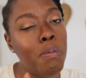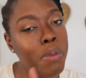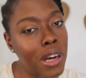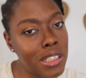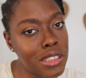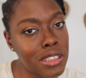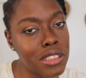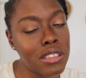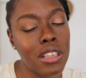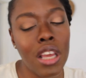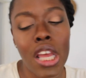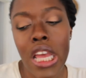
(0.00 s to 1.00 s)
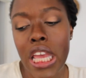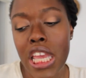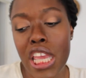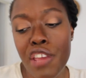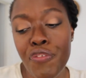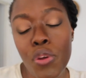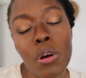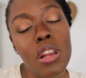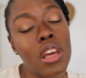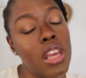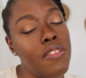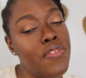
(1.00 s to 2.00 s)
But if you are
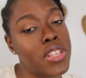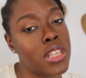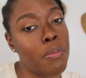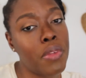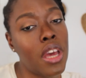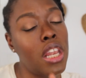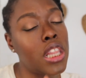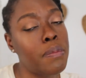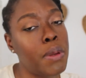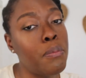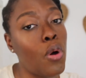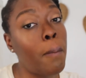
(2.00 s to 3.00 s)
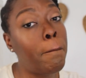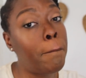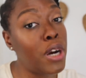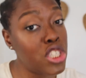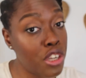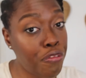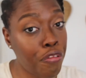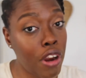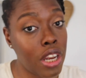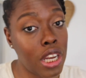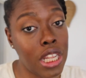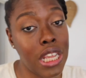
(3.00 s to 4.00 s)
looking for something a little bit more budget
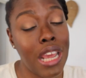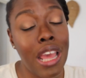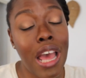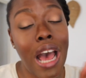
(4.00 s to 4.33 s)
friendly,